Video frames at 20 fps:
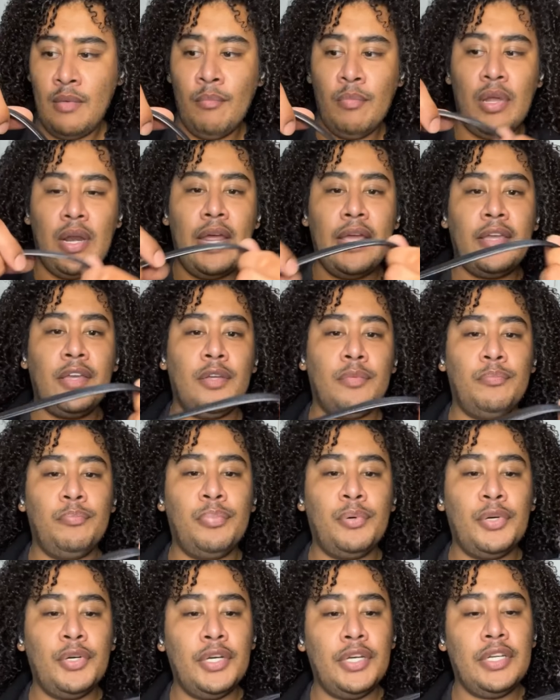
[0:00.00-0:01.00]
but I could
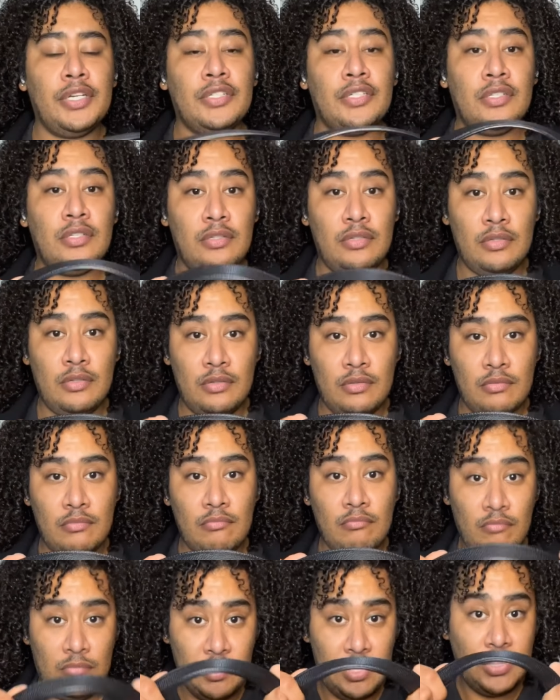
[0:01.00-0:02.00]
put
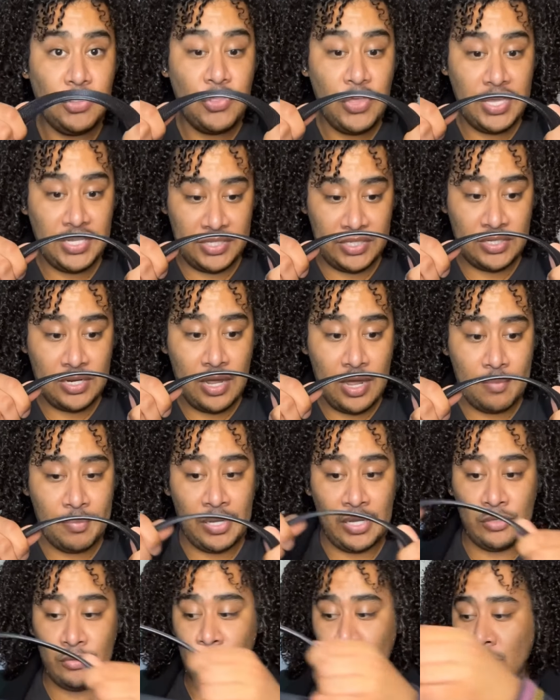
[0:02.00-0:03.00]
this top
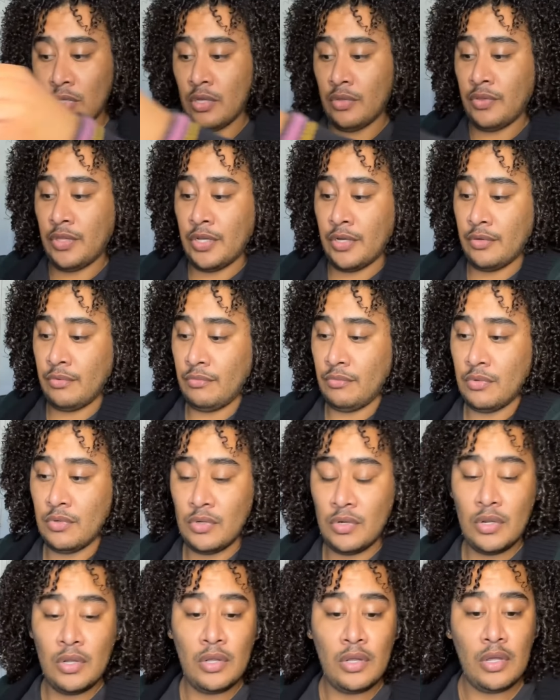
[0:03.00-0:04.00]
handle on there.
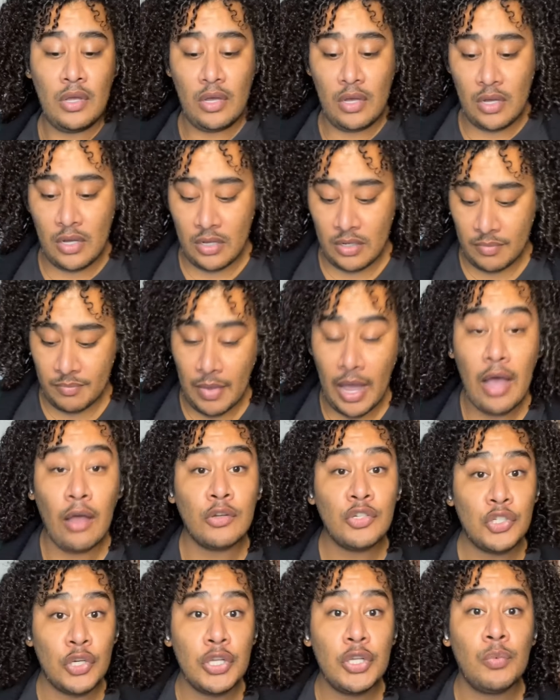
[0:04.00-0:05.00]
I'll
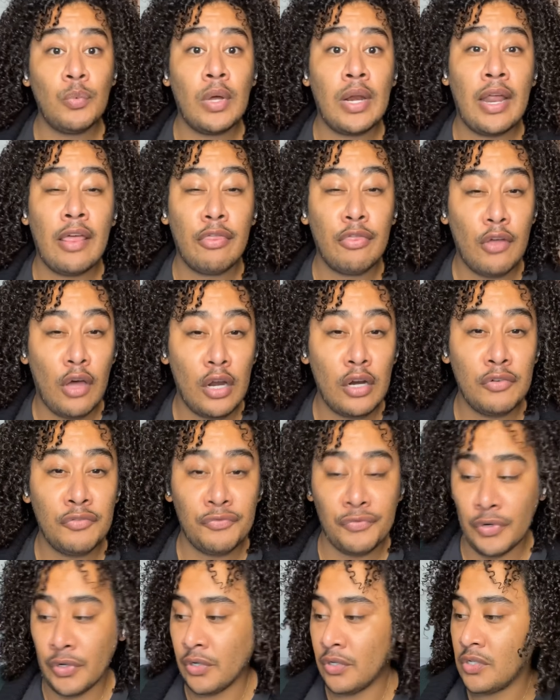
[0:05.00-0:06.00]
show you what I thought of
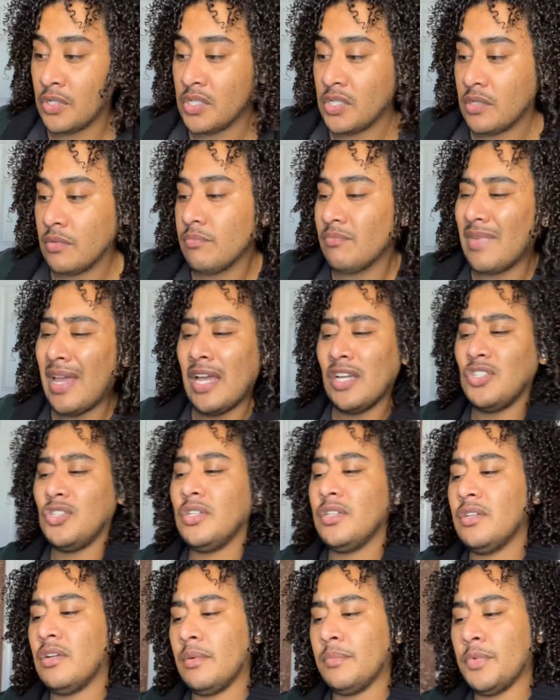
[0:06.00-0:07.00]
first.
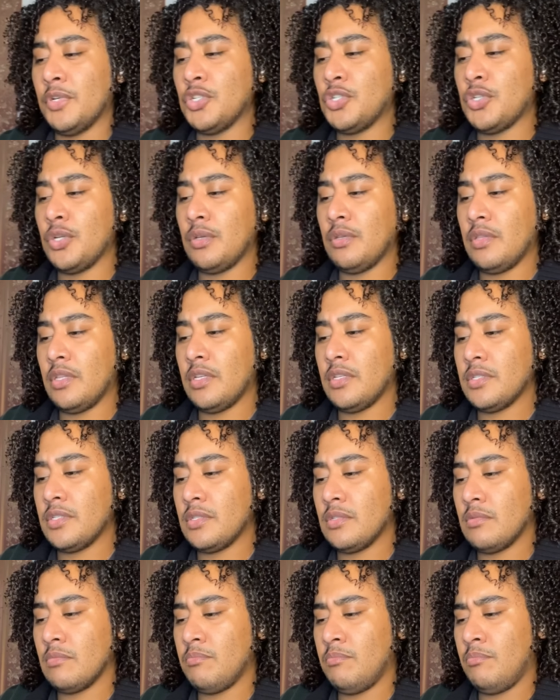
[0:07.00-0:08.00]
Actually, no, I'm going to show you
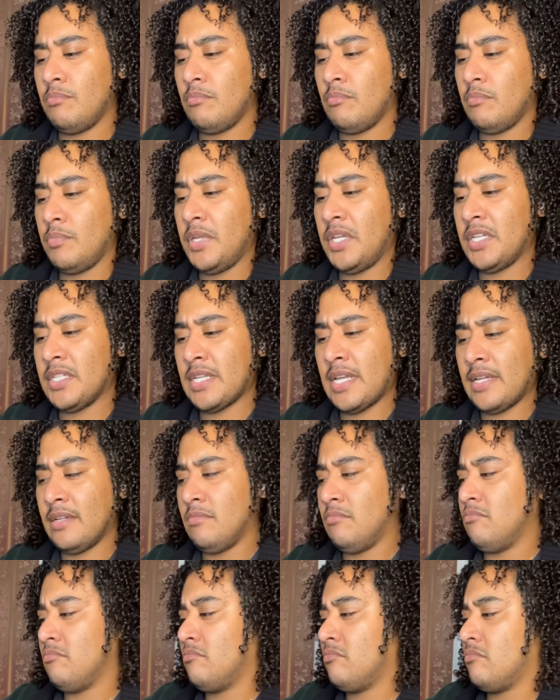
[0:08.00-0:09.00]
this because
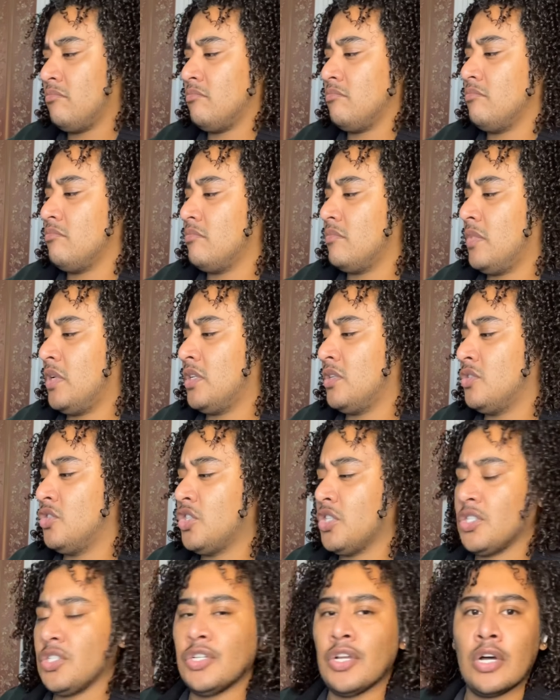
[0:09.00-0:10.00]
it
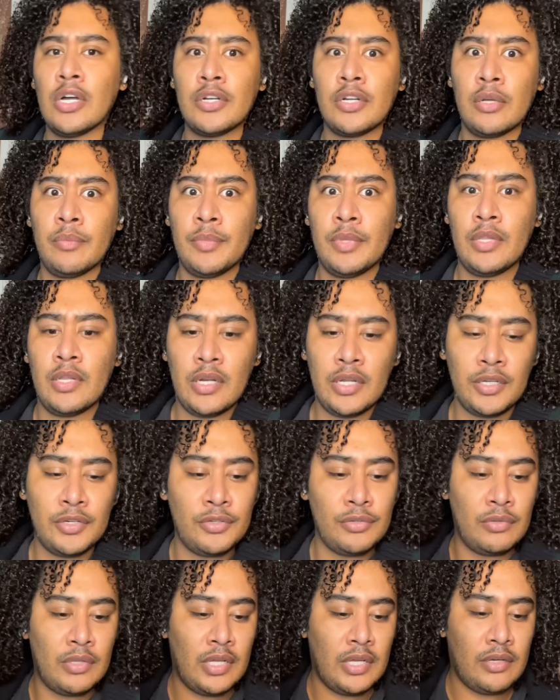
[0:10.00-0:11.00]
just dawned on me that I could
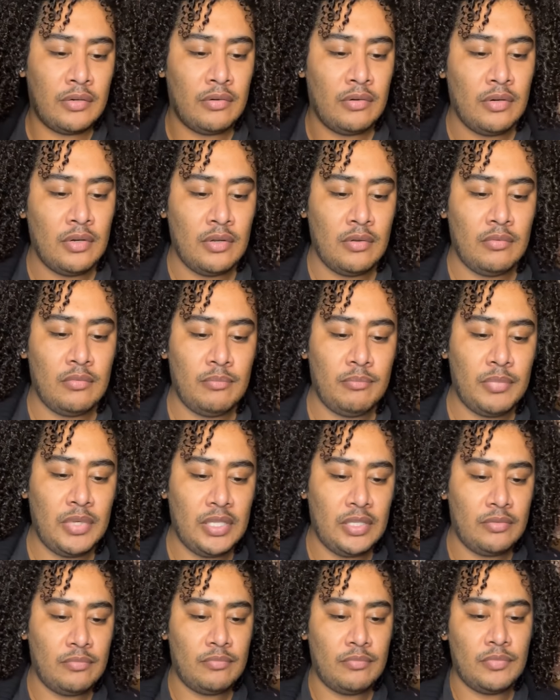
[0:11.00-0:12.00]
do that.
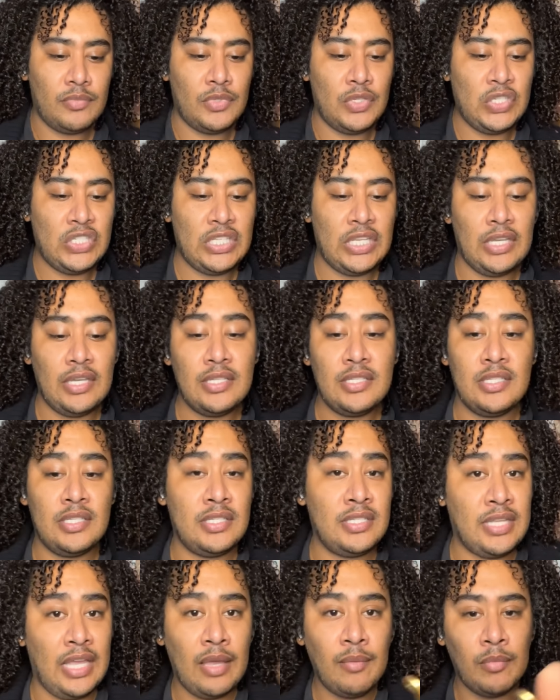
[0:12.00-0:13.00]
But you see, it's the
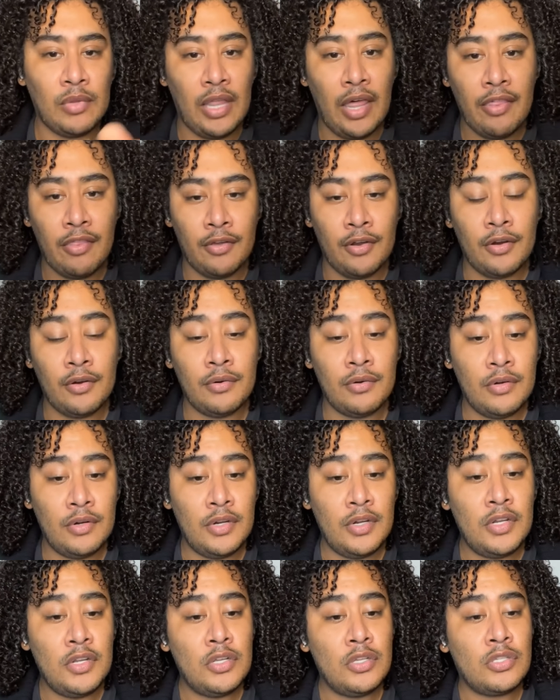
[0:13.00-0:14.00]
same leather.
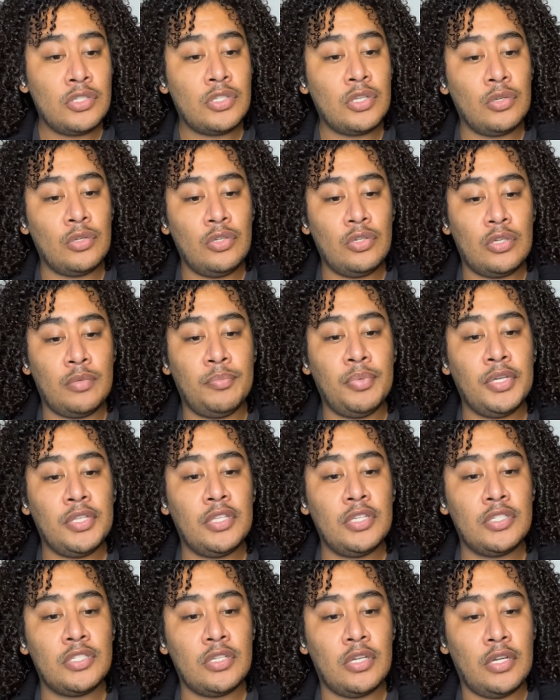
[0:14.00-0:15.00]
So you could put
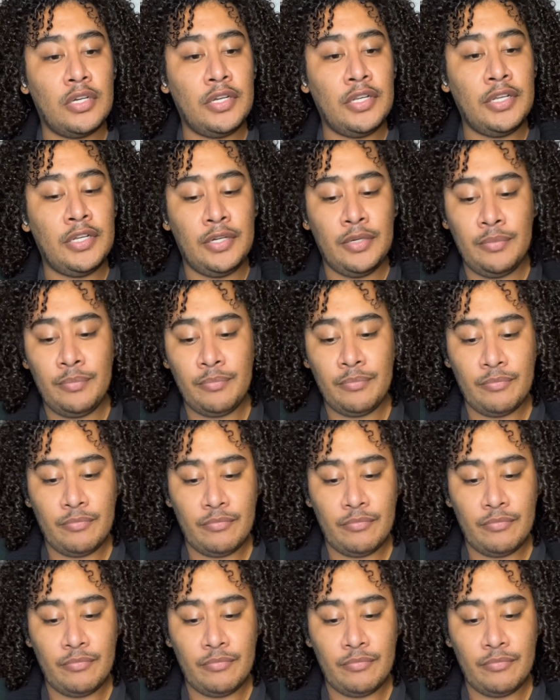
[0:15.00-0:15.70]
this on here.